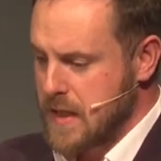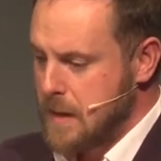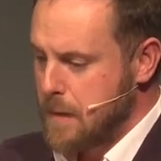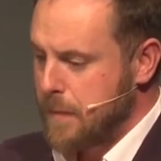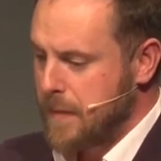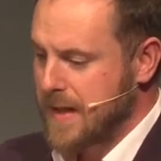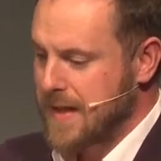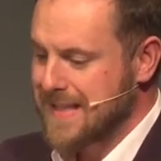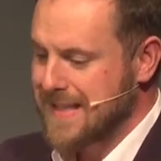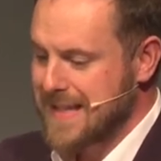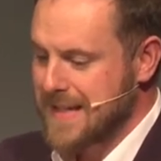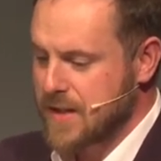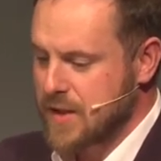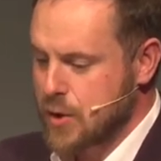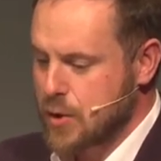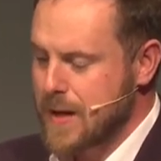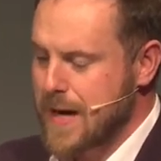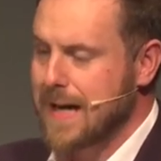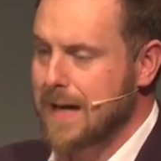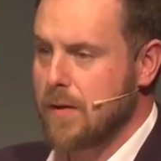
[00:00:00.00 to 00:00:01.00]
because they
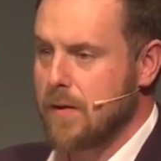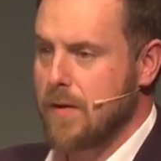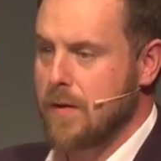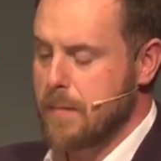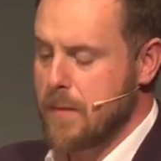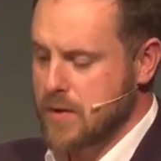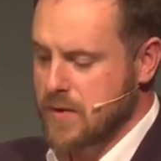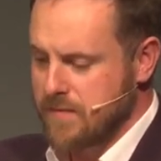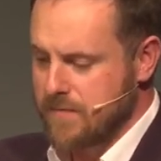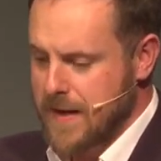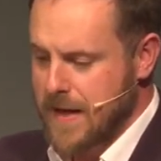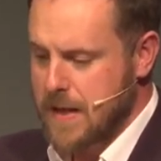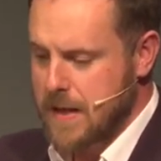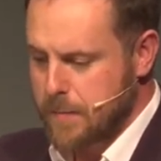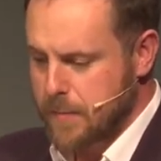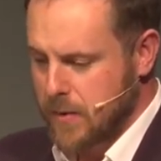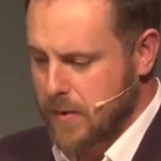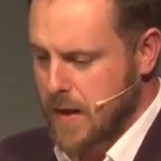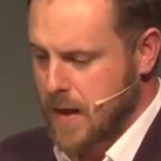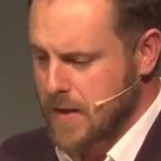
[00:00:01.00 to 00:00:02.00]
strangle the most
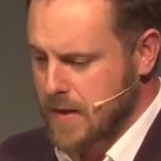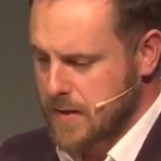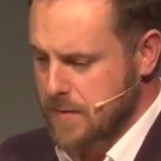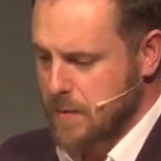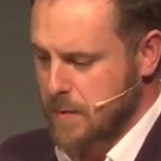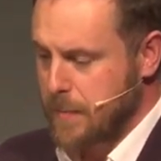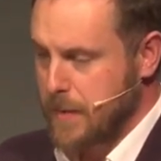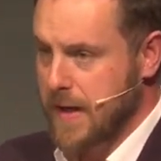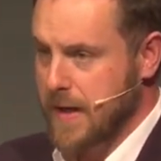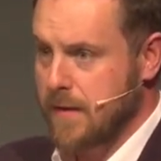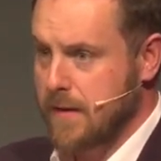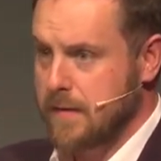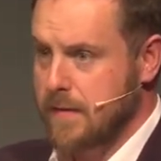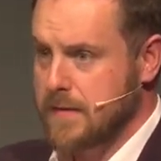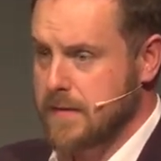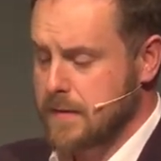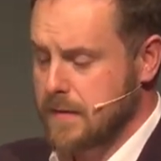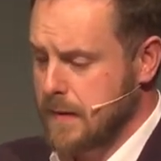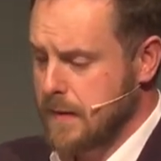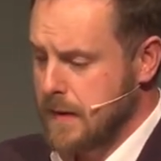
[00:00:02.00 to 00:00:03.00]
valuable customer
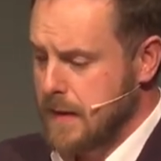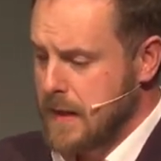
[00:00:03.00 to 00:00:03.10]
base.